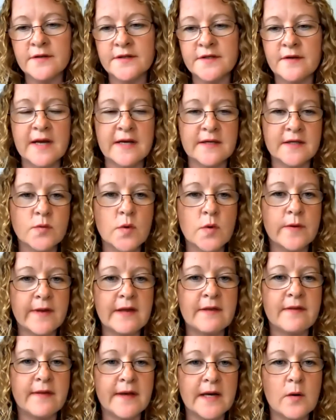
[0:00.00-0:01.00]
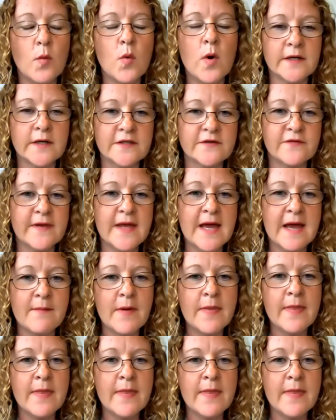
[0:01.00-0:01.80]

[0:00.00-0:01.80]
So that's what they think works for them.